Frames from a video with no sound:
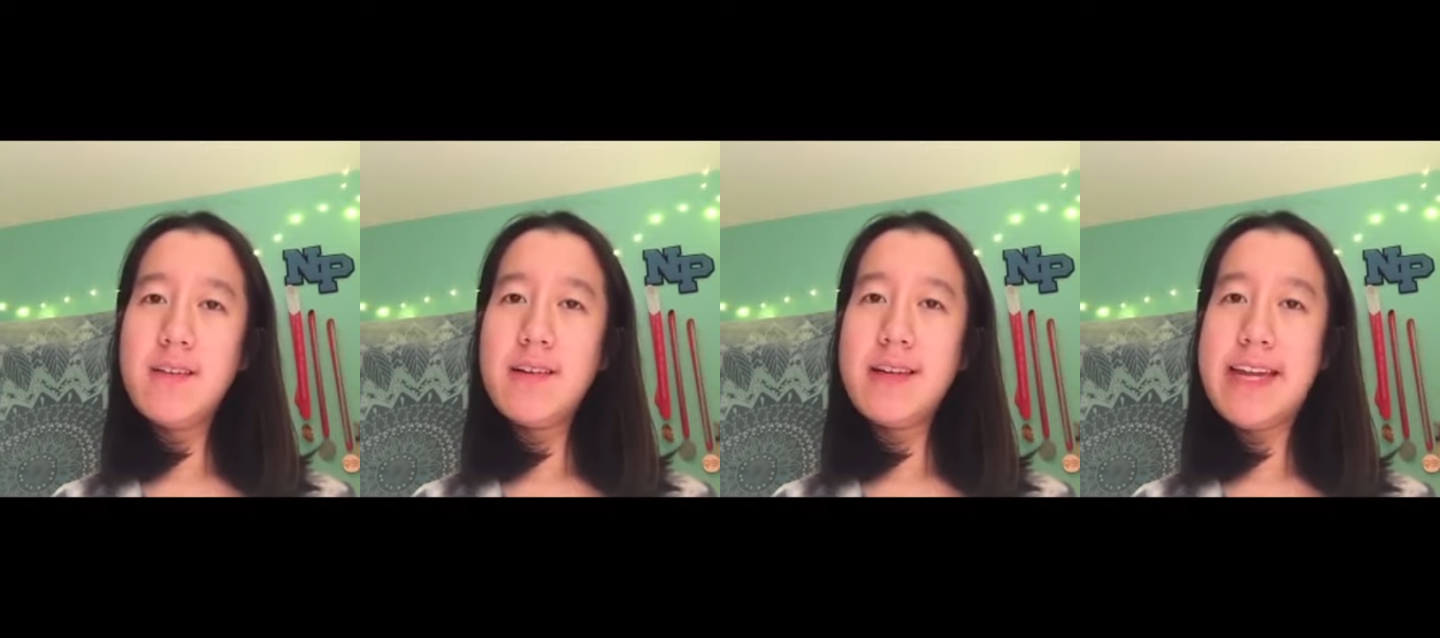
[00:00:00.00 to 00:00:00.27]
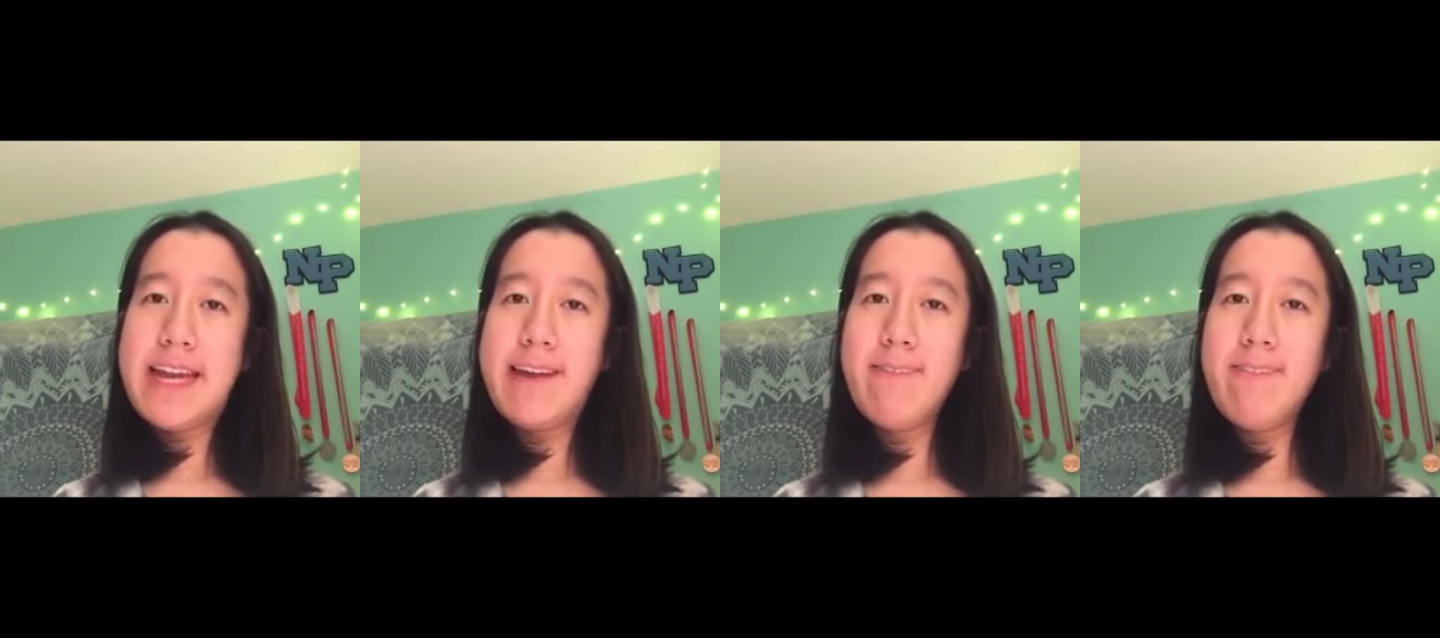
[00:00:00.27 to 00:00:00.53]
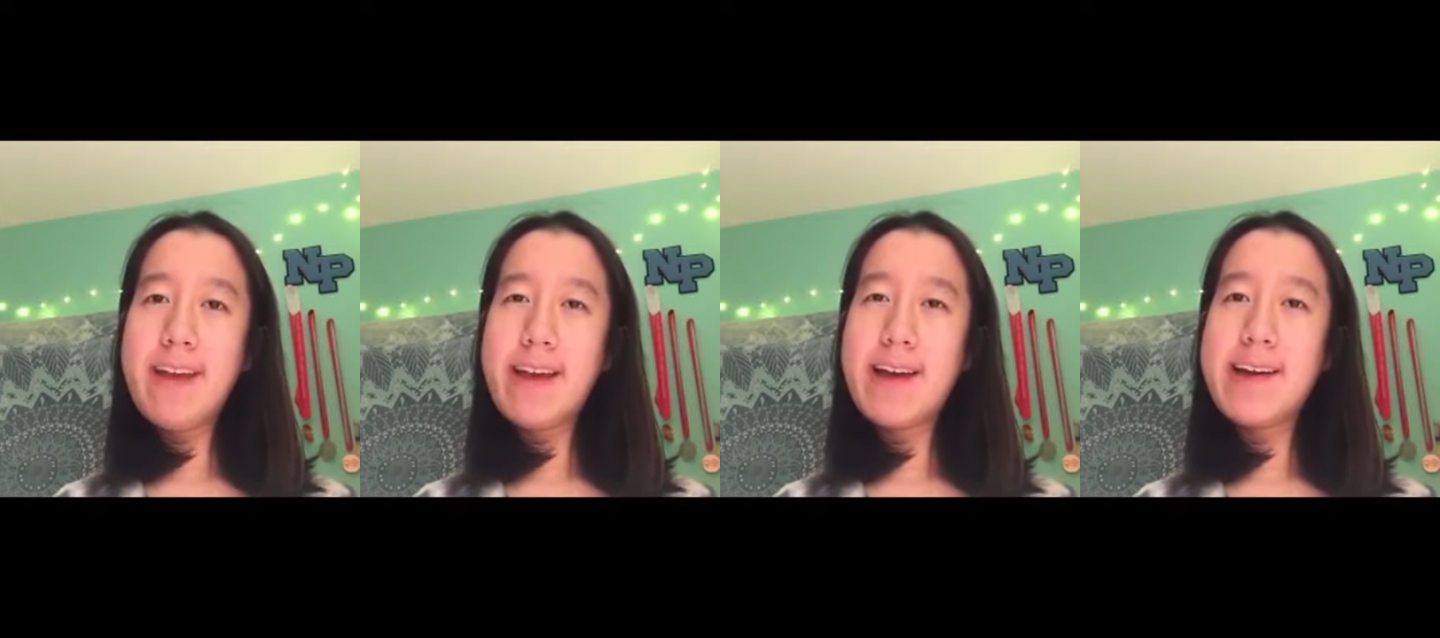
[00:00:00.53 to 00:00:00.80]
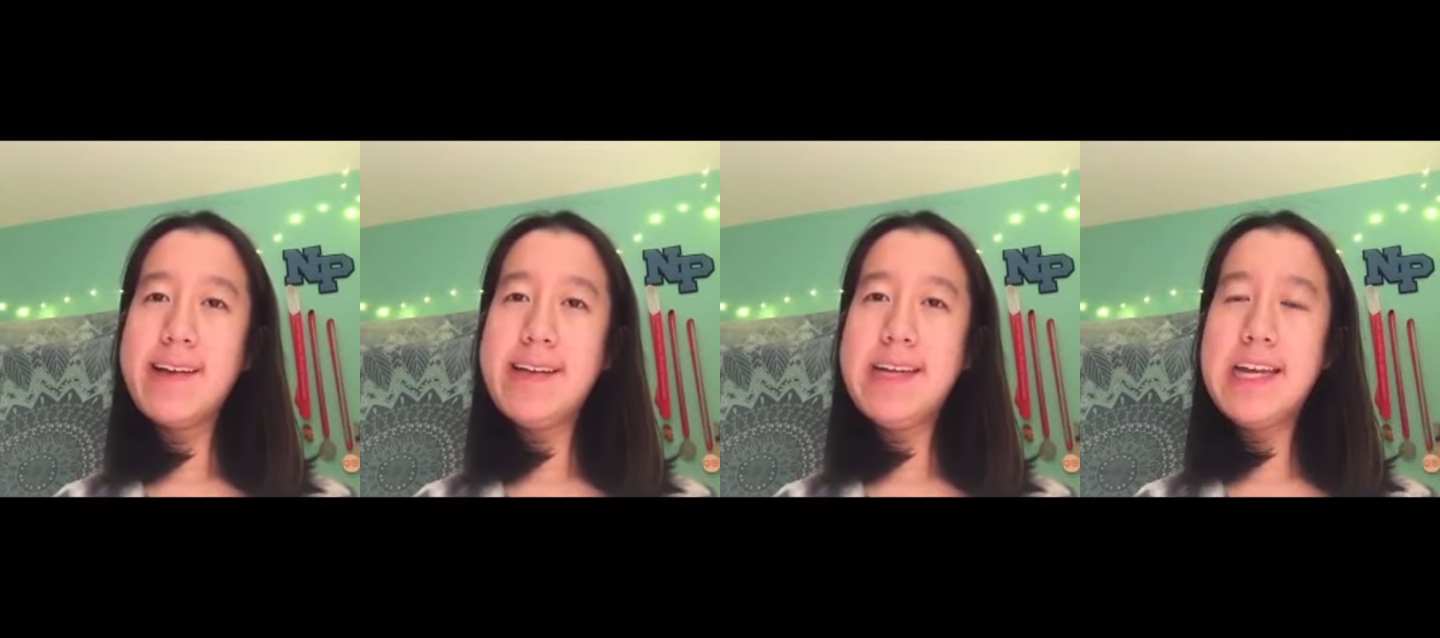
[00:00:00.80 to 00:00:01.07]
is to make a
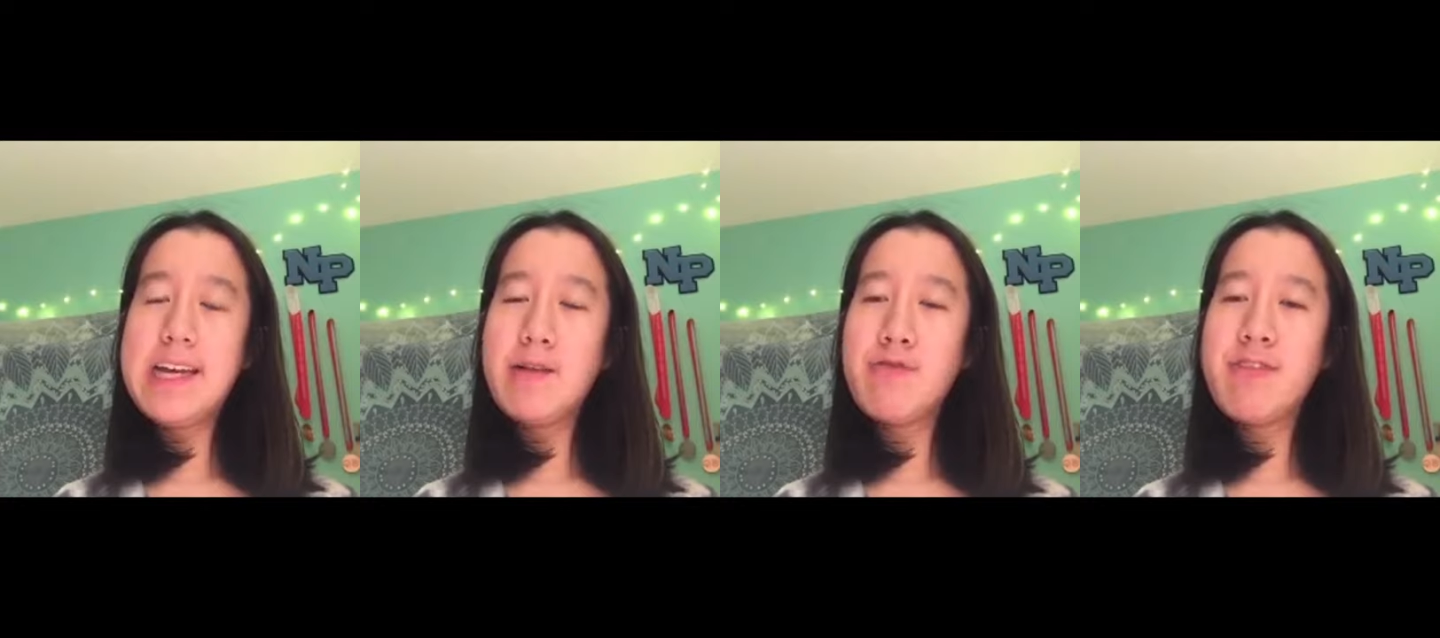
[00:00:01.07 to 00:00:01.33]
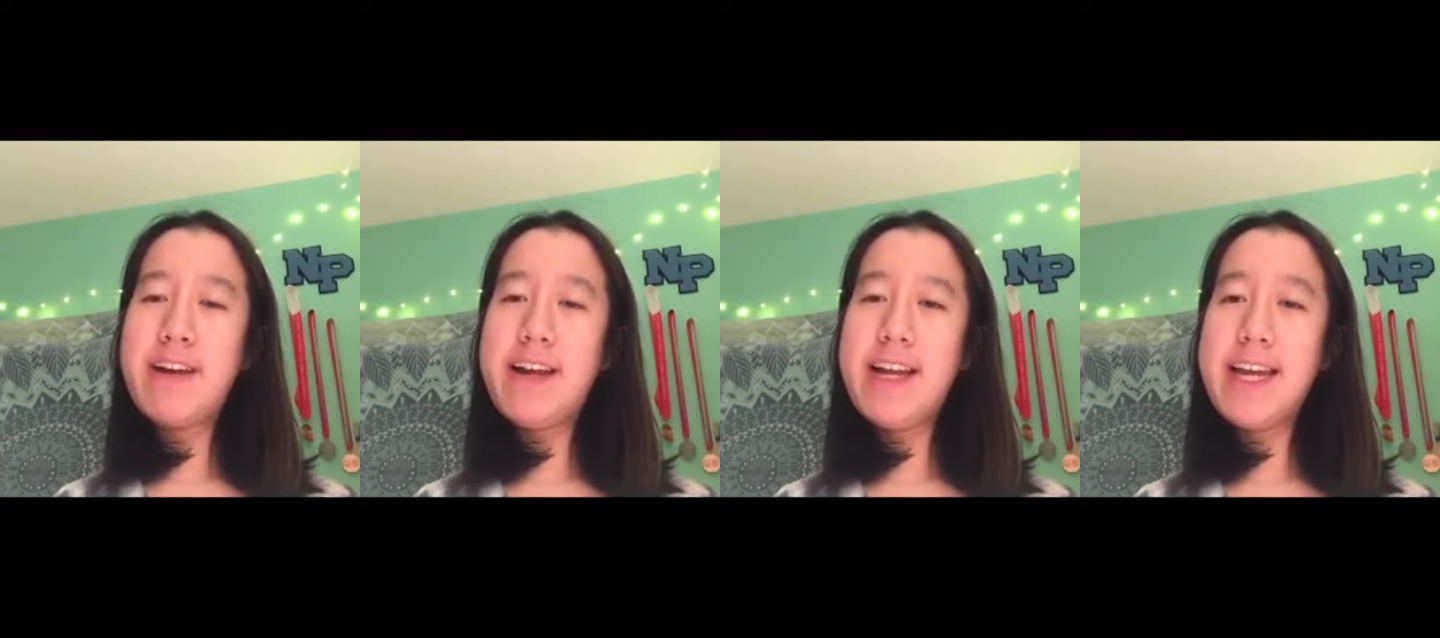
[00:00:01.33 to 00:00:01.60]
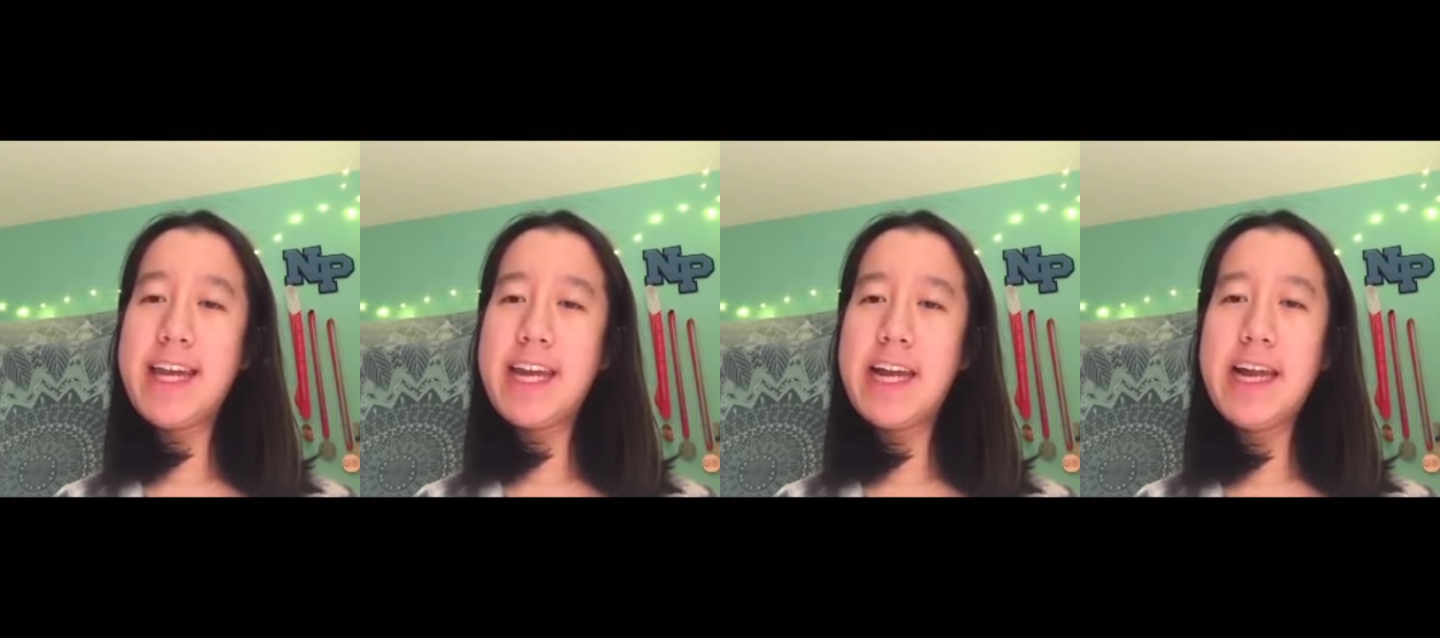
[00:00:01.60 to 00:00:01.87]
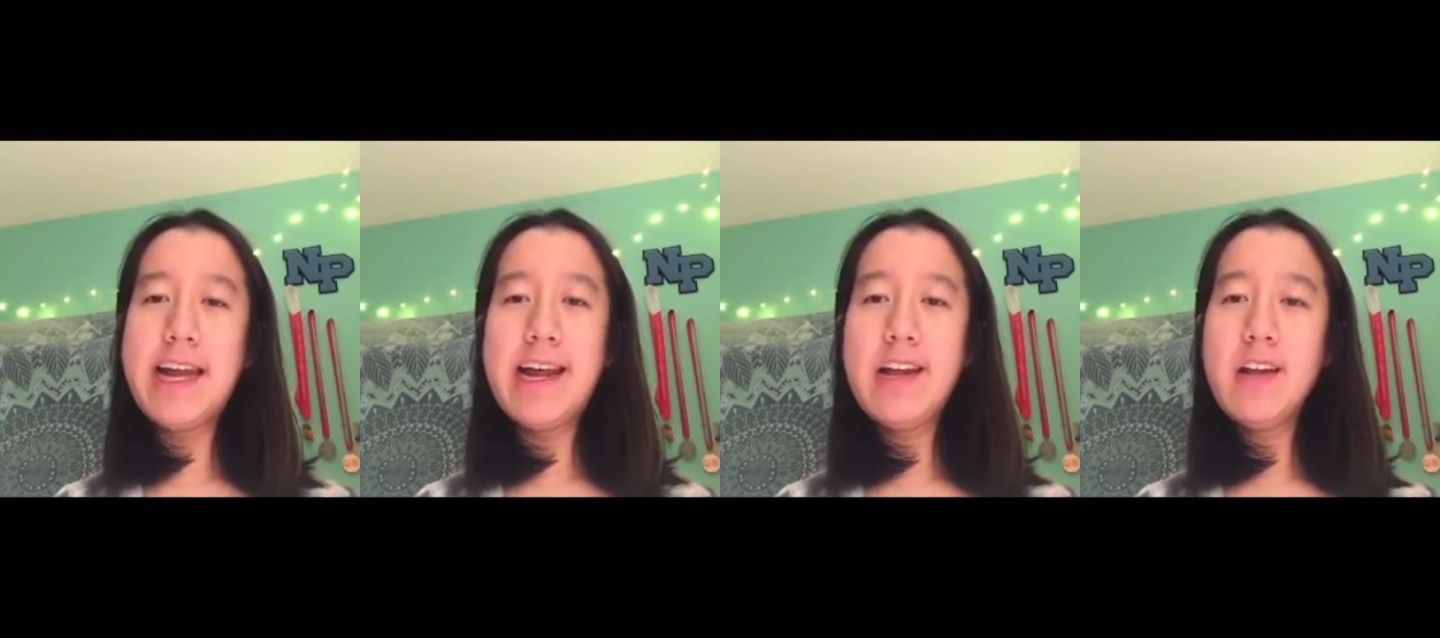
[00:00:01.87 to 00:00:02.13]
new friend
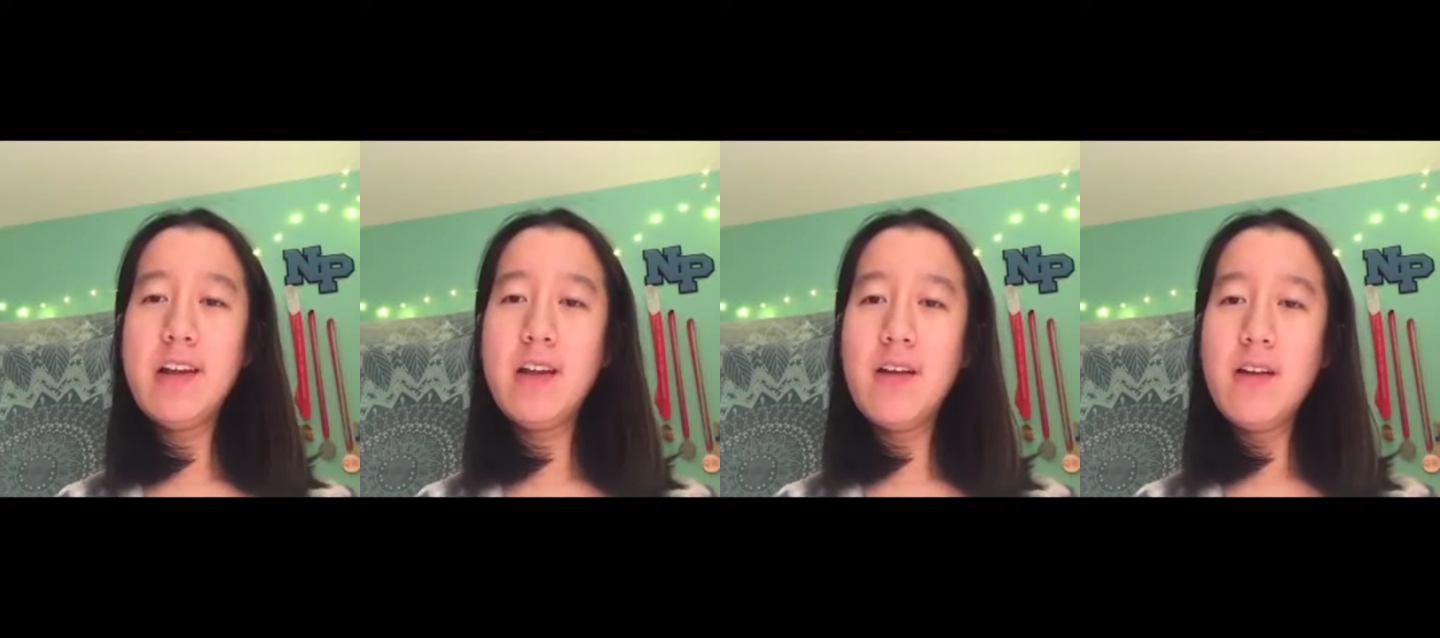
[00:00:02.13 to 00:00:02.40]
and